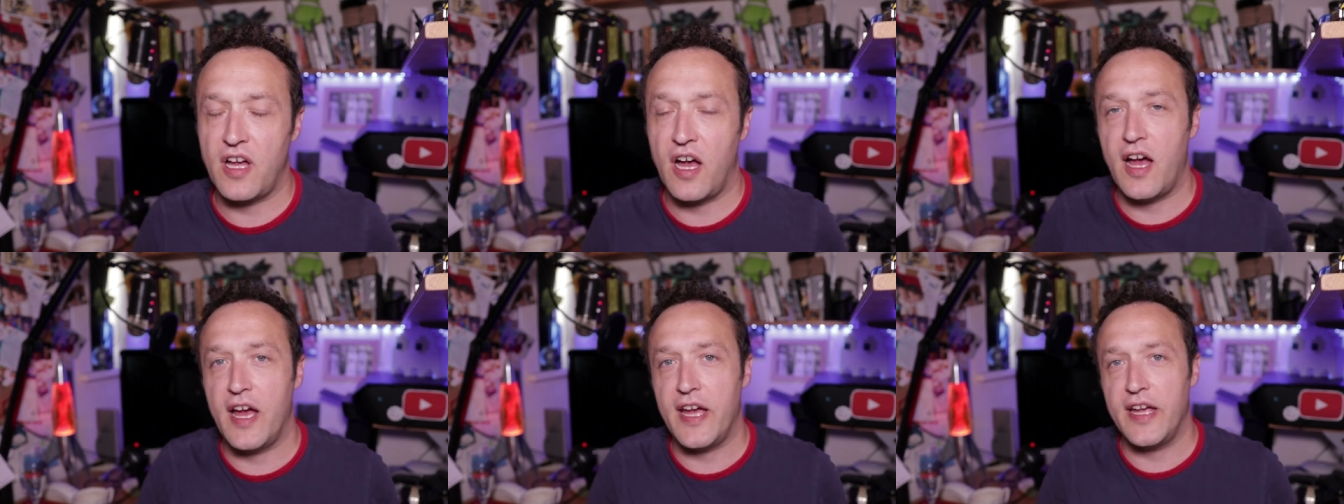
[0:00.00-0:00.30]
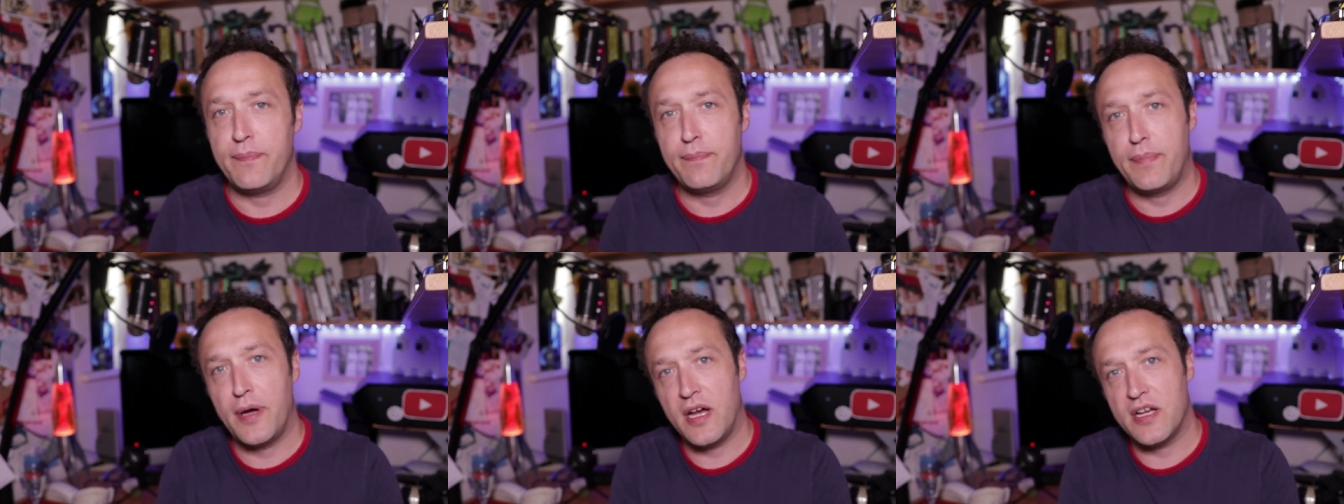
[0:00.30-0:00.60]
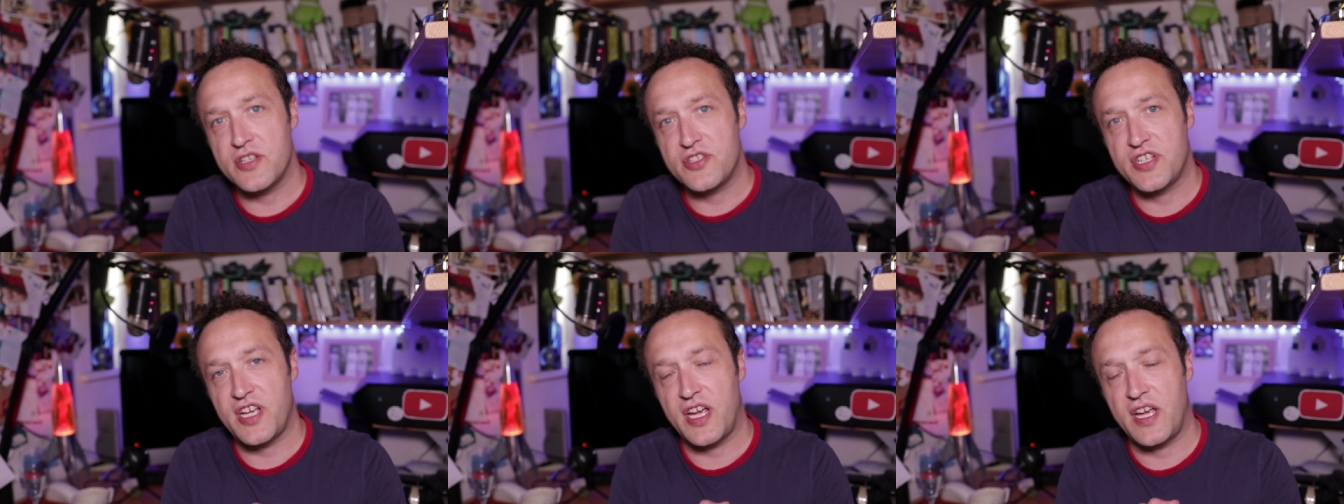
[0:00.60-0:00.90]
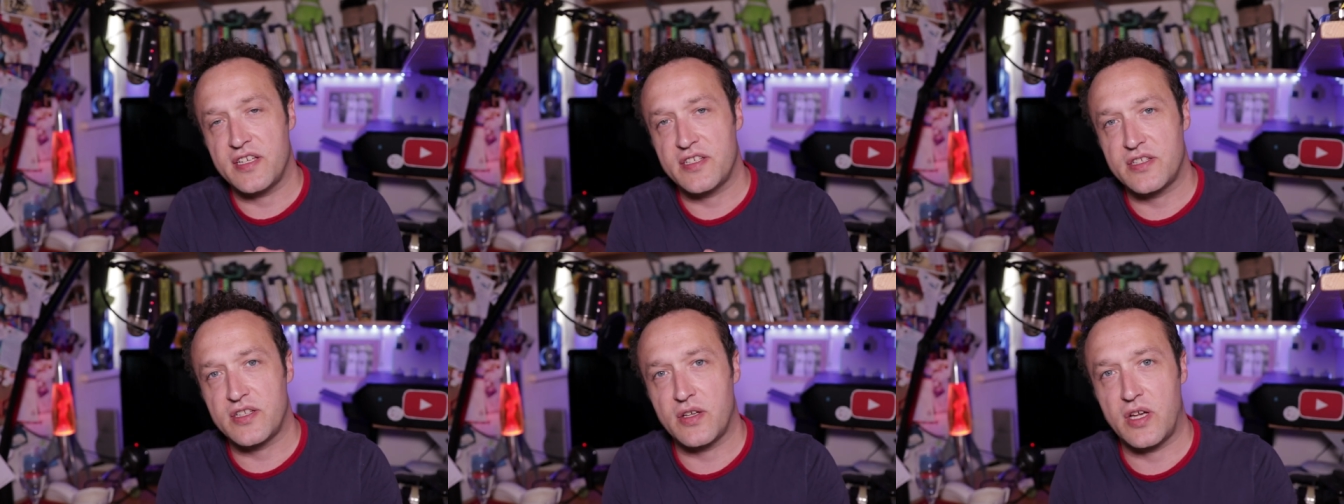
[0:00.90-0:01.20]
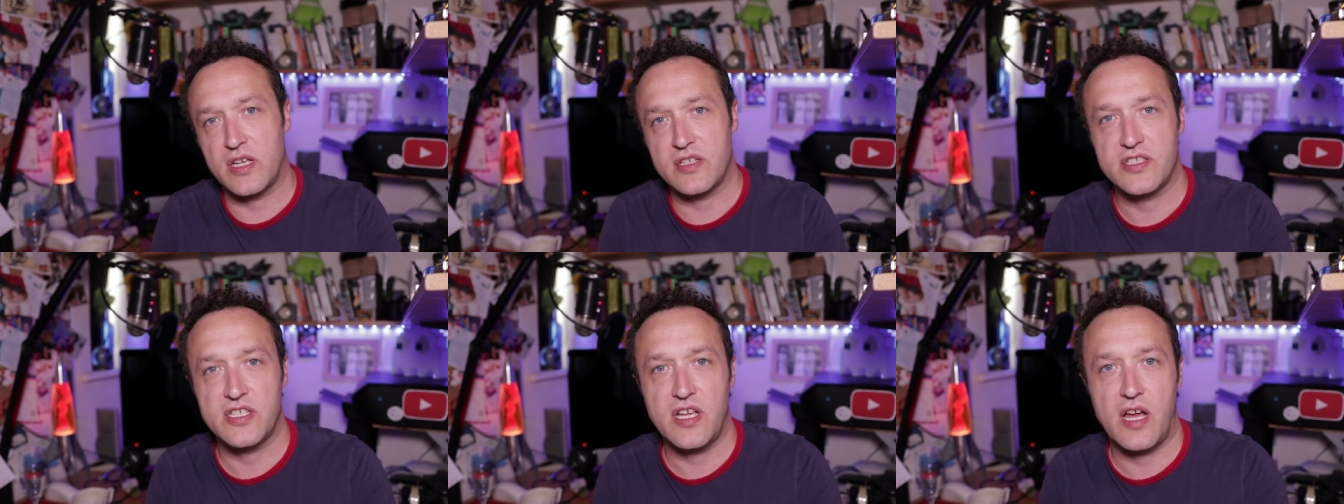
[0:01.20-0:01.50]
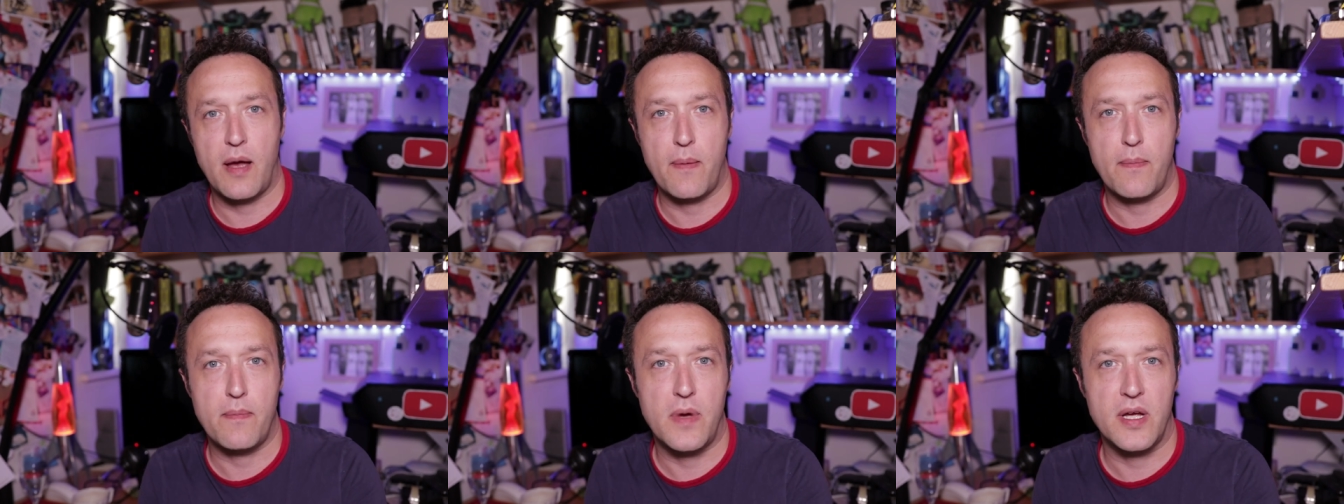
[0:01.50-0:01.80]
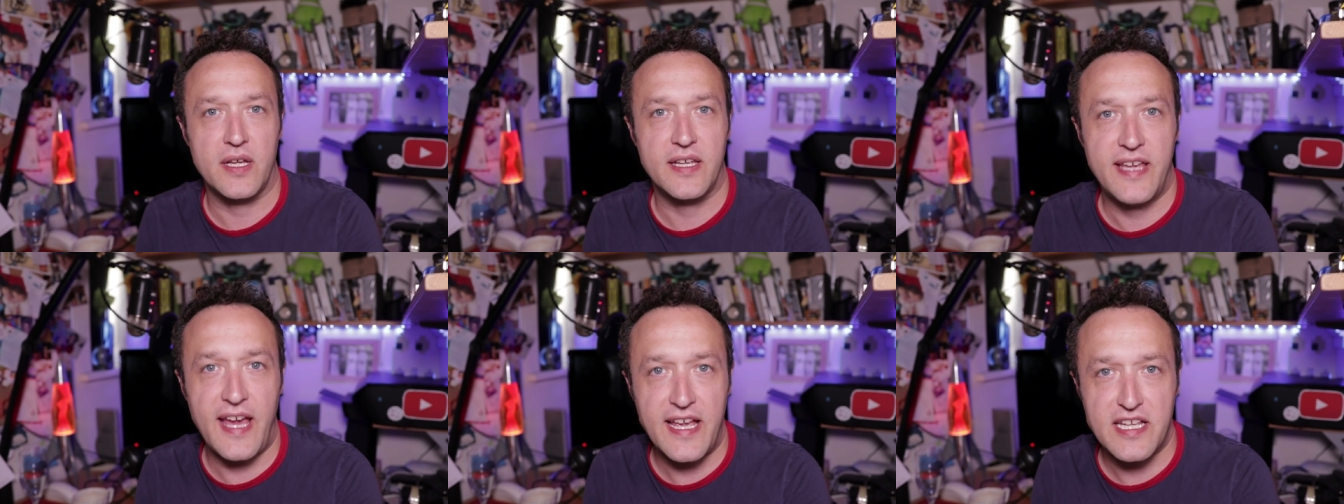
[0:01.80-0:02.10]
I purchased some
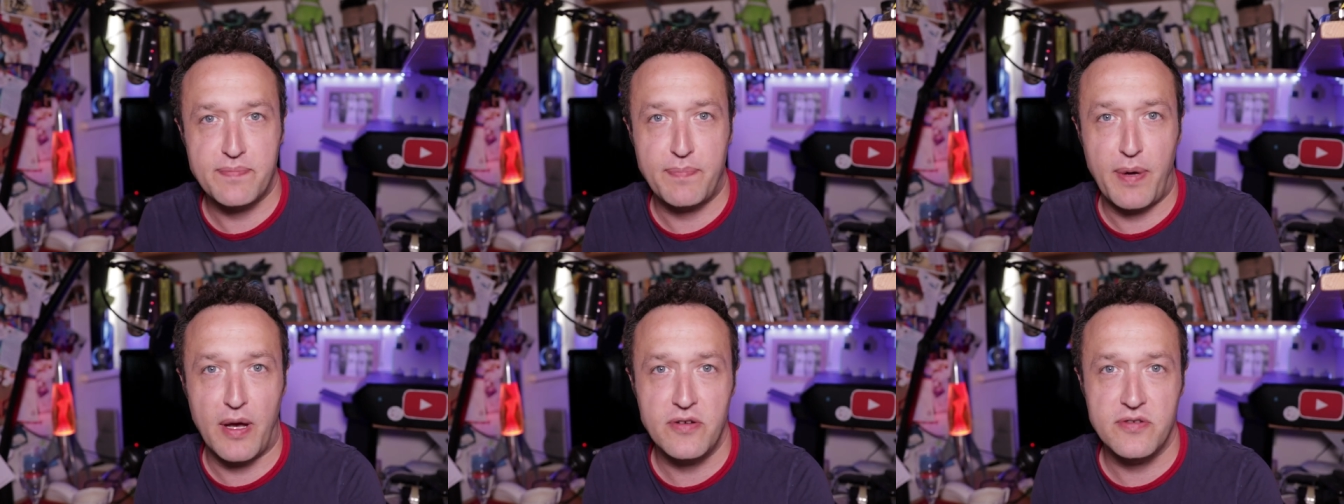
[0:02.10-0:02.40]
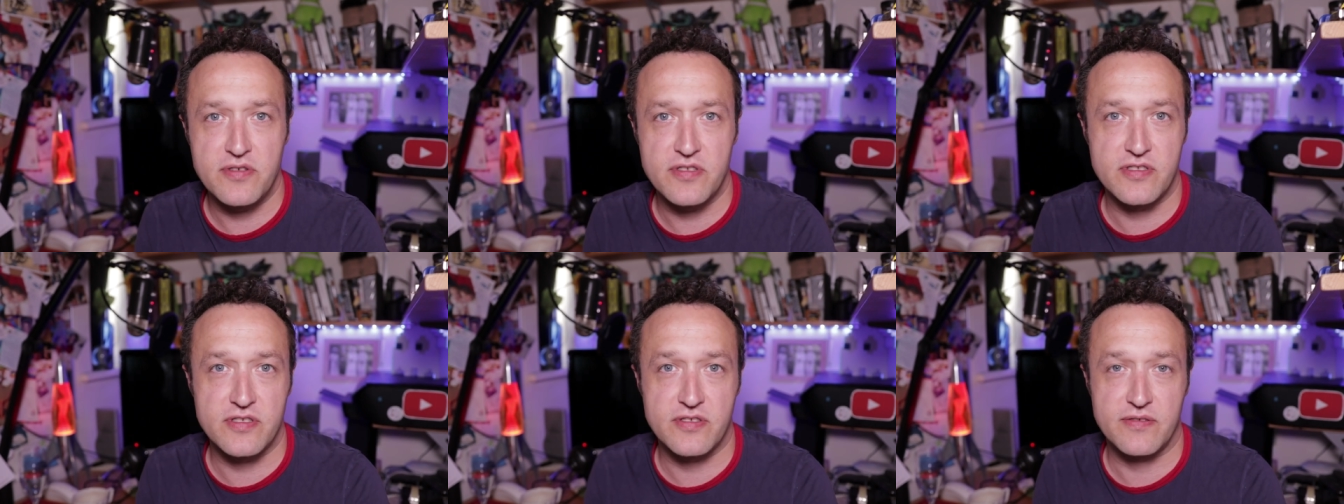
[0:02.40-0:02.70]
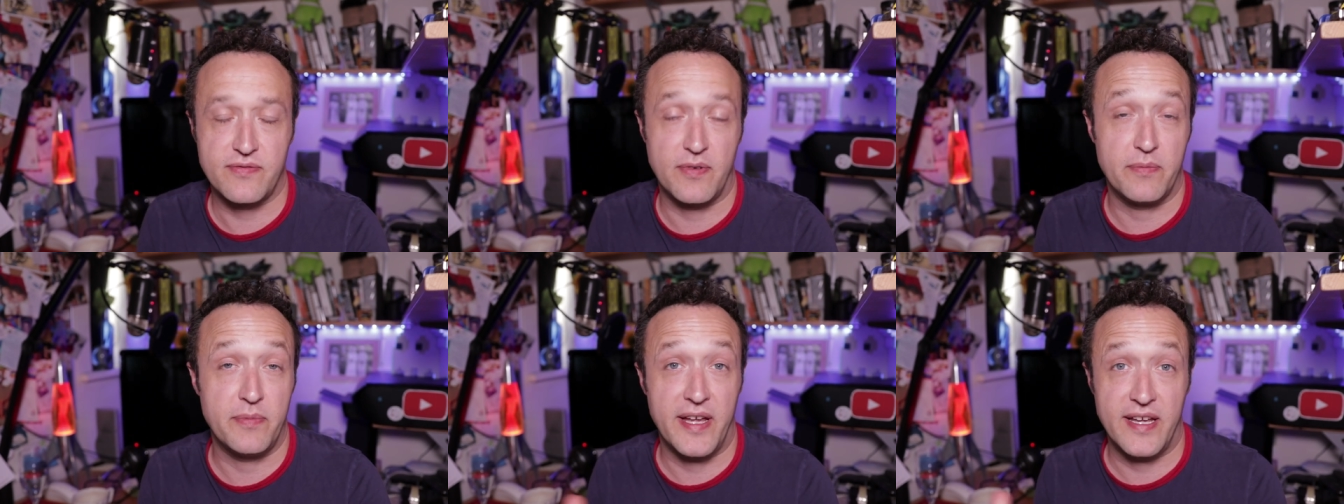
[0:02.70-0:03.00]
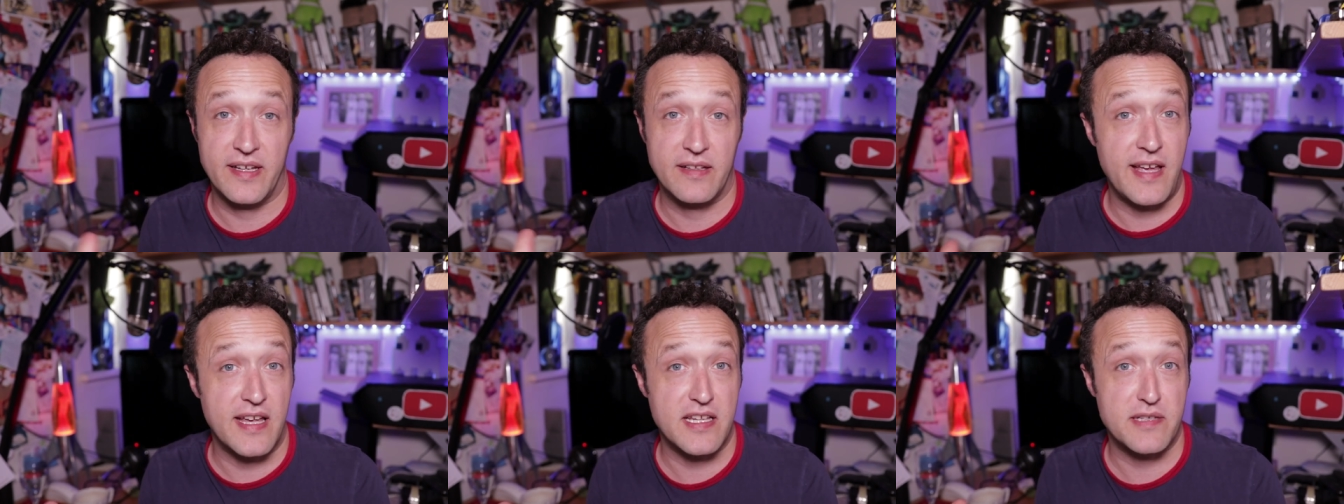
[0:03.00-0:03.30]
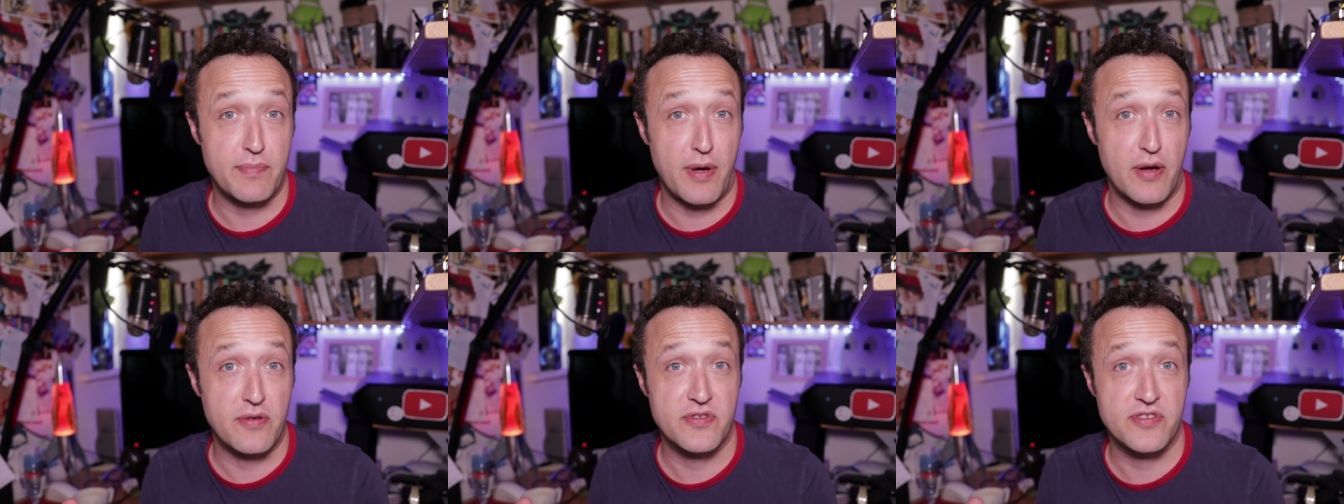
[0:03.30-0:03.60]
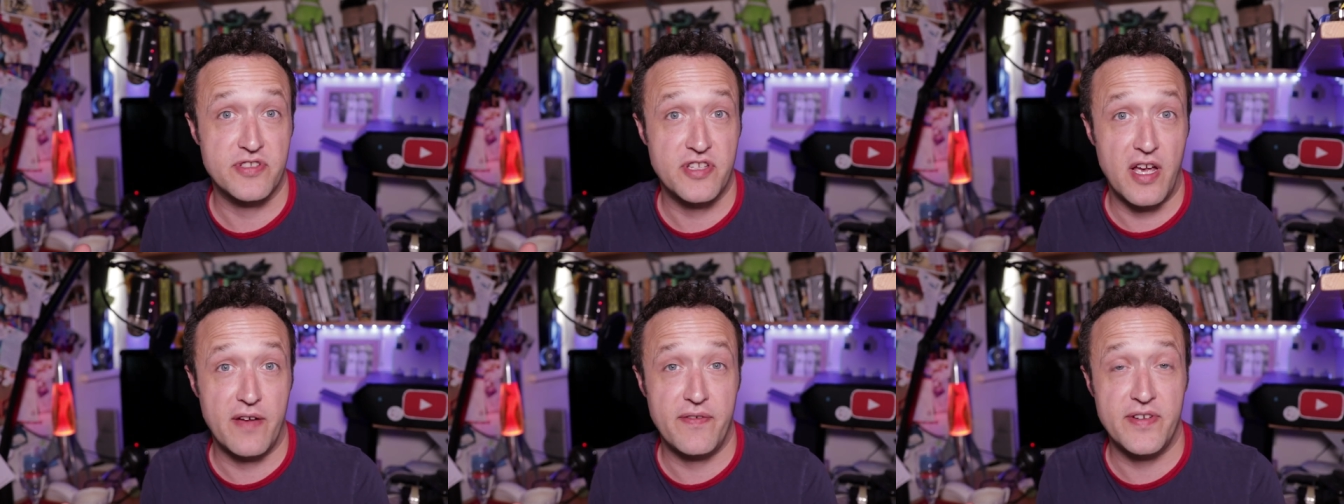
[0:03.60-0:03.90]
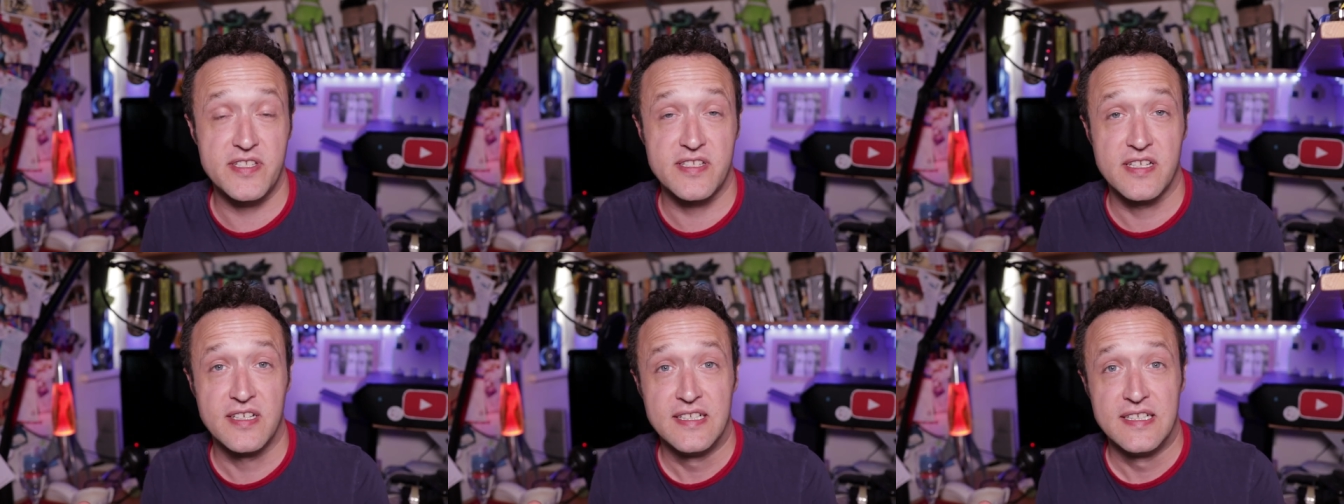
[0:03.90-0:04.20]
guest posts from their guest post
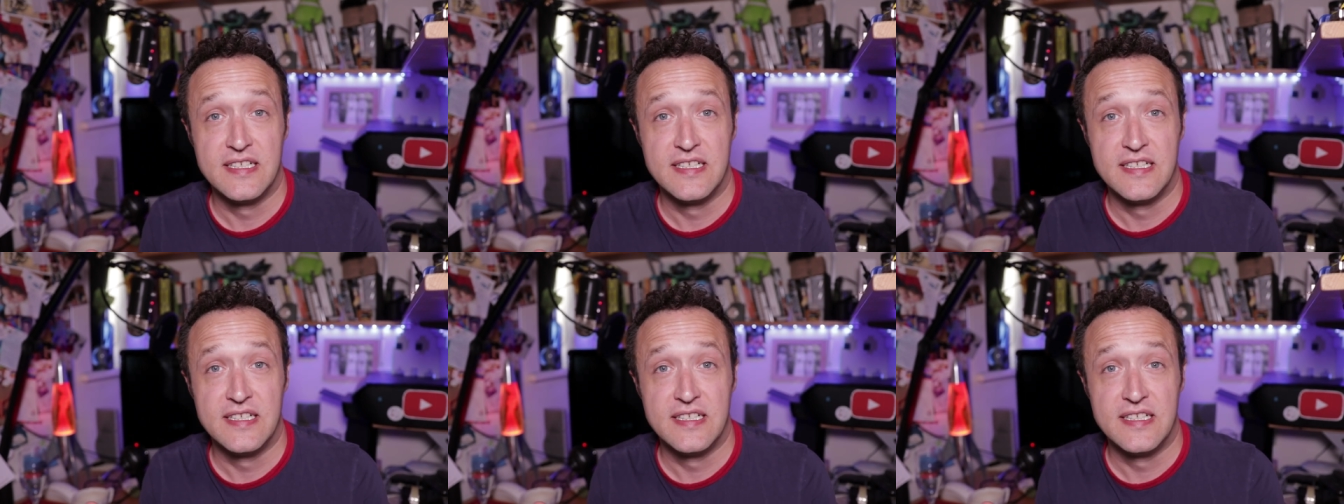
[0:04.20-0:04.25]
service.